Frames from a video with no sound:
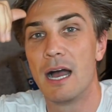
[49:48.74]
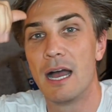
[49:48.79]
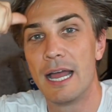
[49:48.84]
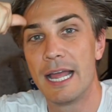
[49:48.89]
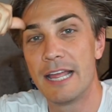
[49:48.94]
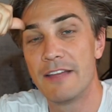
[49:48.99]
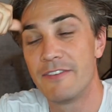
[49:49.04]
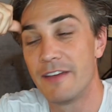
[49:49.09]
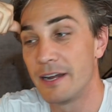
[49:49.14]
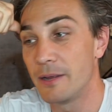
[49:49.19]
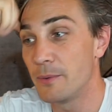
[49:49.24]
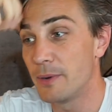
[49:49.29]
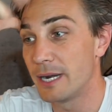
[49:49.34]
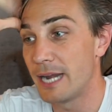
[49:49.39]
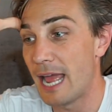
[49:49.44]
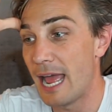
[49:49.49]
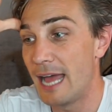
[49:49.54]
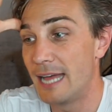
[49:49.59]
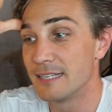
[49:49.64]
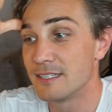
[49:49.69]
If anyone
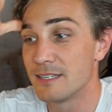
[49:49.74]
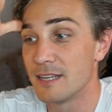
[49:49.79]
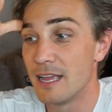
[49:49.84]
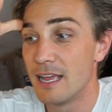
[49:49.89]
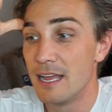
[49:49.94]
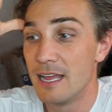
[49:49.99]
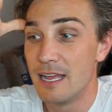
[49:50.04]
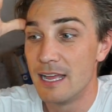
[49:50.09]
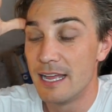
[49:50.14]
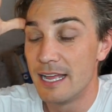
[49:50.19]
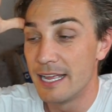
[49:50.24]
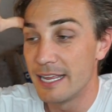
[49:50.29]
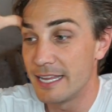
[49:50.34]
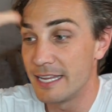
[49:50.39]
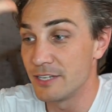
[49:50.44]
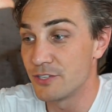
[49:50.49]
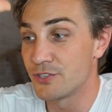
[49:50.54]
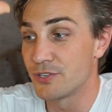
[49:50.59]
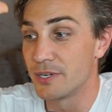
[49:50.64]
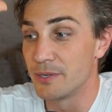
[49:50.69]
has
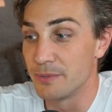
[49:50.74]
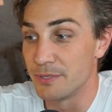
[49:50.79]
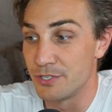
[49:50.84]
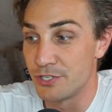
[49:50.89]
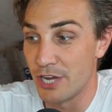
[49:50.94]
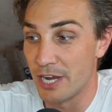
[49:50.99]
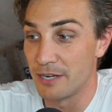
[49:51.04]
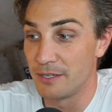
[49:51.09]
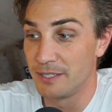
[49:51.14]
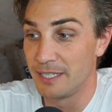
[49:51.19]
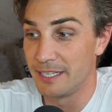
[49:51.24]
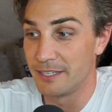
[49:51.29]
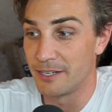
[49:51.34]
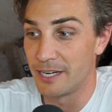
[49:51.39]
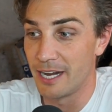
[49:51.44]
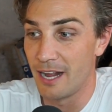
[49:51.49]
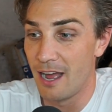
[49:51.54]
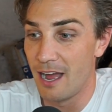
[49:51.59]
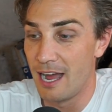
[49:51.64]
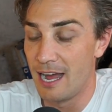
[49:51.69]
history with channel
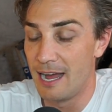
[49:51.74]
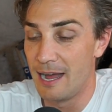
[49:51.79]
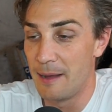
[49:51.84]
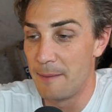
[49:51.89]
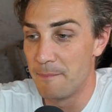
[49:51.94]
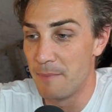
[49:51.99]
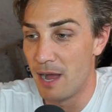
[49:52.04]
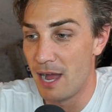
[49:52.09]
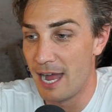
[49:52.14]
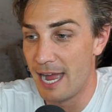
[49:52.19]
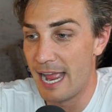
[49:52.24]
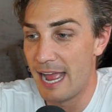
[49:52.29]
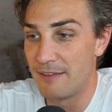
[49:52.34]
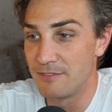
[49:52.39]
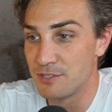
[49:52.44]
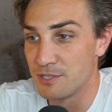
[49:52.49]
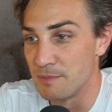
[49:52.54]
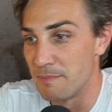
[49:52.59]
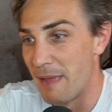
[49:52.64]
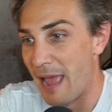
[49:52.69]
lettering, I
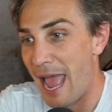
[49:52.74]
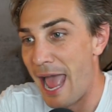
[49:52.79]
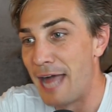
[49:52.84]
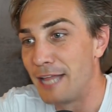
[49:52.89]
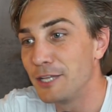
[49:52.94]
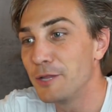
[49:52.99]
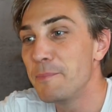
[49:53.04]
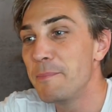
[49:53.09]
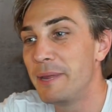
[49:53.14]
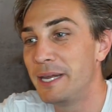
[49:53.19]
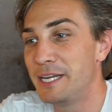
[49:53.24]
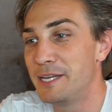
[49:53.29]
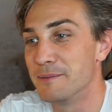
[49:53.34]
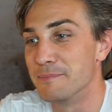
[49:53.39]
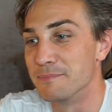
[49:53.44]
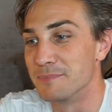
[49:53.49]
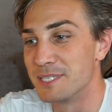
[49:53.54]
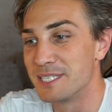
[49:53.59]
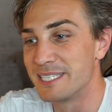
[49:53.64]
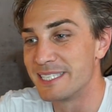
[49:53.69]
have some
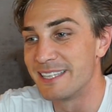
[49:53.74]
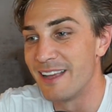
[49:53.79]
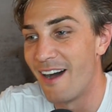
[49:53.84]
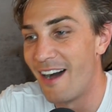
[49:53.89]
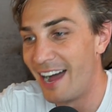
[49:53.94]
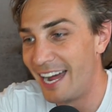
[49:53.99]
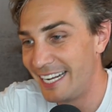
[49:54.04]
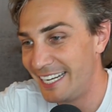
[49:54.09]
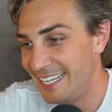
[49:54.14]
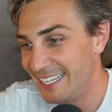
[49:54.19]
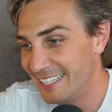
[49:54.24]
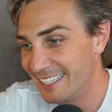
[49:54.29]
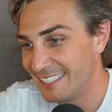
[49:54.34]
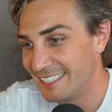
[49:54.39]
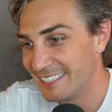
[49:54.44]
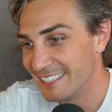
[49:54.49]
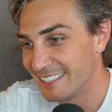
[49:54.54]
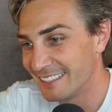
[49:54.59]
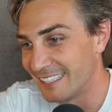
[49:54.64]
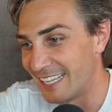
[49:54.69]
aluminium siding,
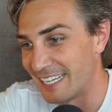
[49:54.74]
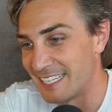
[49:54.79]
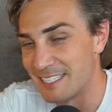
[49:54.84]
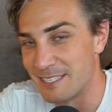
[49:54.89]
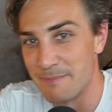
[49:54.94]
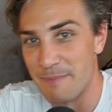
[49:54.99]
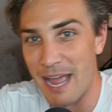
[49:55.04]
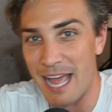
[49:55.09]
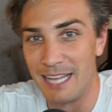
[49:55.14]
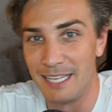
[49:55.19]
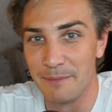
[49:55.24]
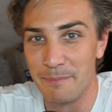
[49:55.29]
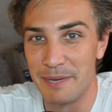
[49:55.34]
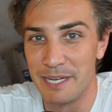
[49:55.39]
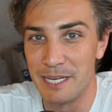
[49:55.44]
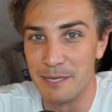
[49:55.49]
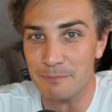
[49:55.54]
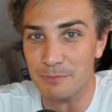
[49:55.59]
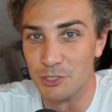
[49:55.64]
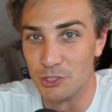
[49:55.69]
like some
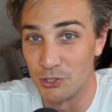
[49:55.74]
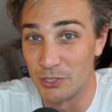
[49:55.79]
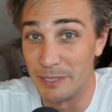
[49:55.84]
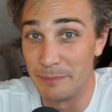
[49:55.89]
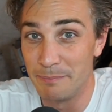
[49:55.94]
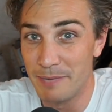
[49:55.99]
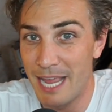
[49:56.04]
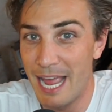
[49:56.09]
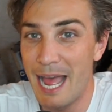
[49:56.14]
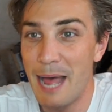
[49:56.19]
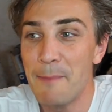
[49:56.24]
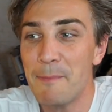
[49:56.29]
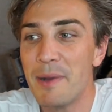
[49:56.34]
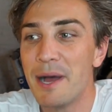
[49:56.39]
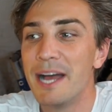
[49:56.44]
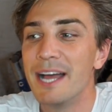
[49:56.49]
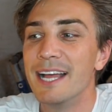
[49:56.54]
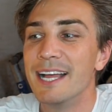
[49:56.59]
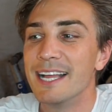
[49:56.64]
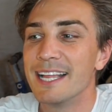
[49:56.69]
aluminium trim cap
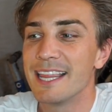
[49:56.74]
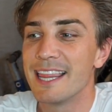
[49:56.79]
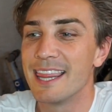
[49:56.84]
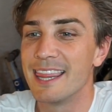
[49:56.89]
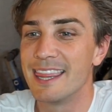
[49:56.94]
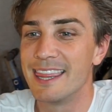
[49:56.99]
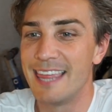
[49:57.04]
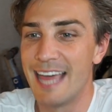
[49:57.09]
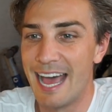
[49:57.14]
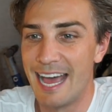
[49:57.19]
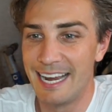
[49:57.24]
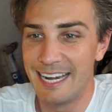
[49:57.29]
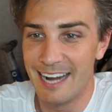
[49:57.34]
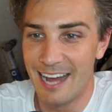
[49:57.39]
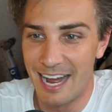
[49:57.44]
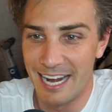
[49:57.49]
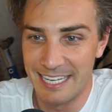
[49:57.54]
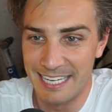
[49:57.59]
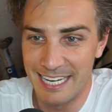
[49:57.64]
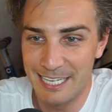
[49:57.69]
that
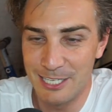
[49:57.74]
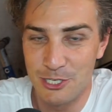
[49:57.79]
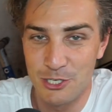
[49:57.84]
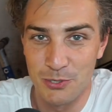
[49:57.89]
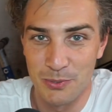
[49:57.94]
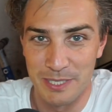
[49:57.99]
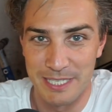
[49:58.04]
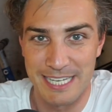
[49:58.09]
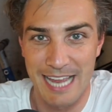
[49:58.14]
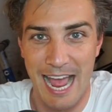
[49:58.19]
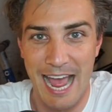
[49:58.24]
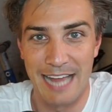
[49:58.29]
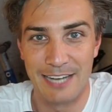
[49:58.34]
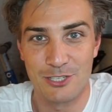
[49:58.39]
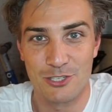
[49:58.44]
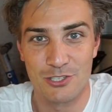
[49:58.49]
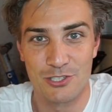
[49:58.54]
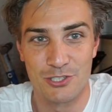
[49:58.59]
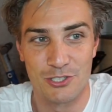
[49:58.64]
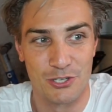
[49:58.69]
I need to
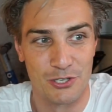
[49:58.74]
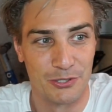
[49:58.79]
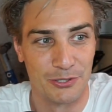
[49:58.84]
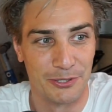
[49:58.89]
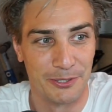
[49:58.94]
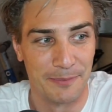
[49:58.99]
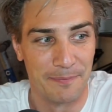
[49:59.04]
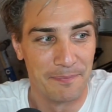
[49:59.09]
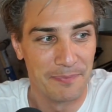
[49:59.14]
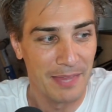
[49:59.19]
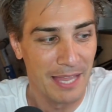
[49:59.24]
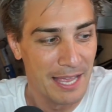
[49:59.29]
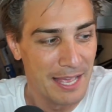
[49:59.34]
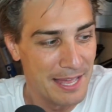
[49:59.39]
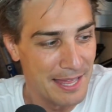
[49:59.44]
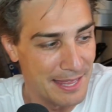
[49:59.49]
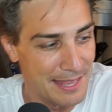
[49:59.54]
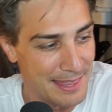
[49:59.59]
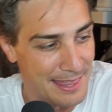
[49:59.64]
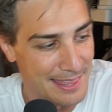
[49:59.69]
attach to
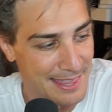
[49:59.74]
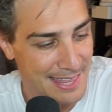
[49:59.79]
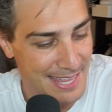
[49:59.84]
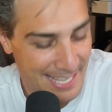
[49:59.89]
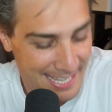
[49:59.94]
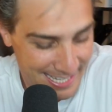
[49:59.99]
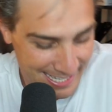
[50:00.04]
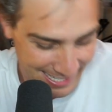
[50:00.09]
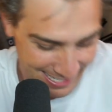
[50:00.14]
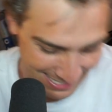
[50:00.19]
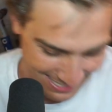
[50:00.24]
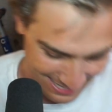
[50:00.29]
the